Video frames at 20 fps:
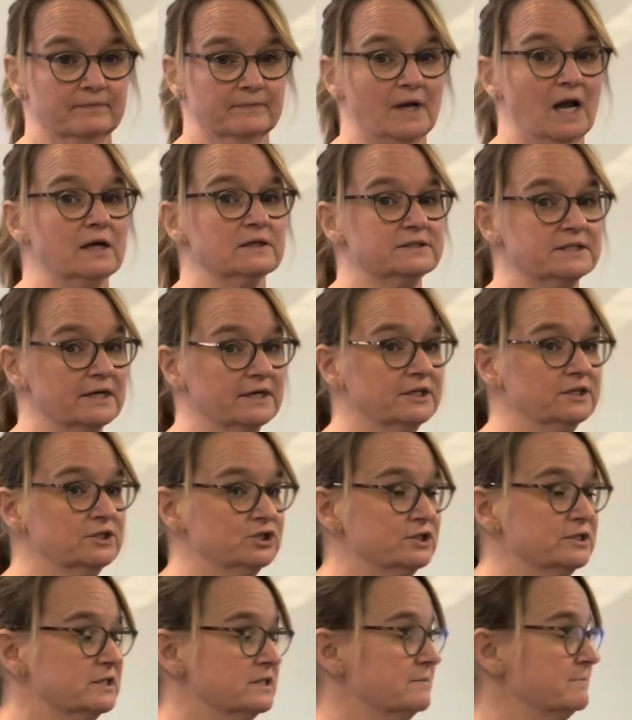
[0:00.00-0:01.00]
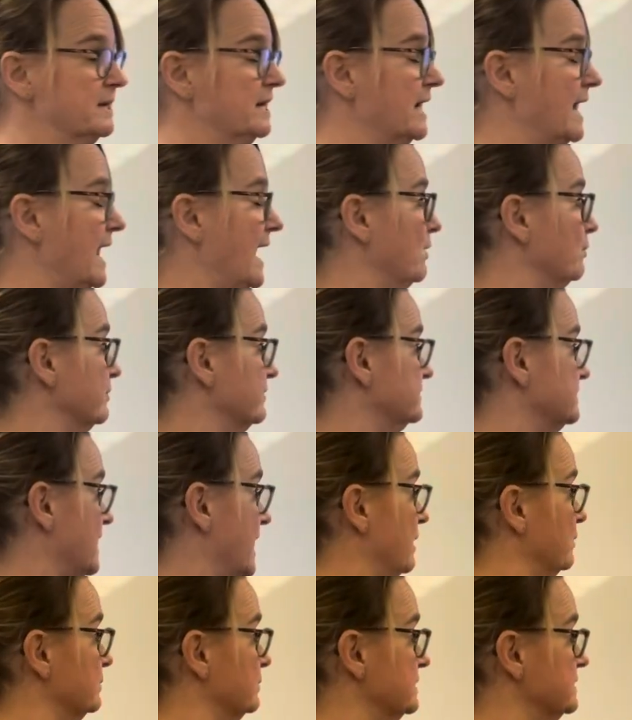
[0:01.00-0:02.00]
I'll tell you in just a minute how we
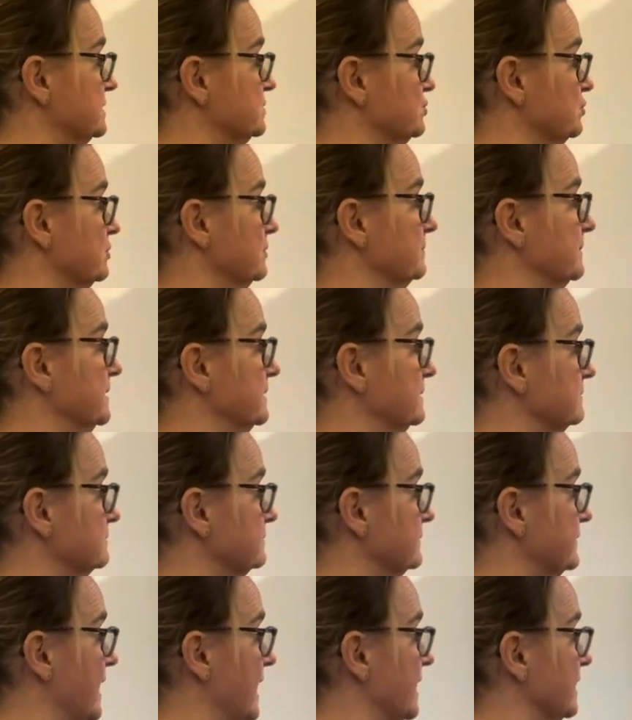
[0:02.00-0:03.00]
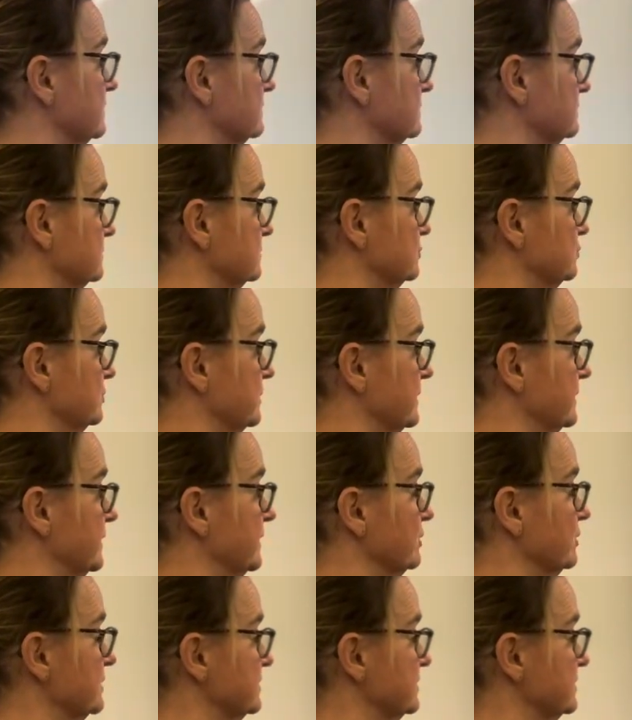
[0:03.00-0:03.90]
determine that during the year.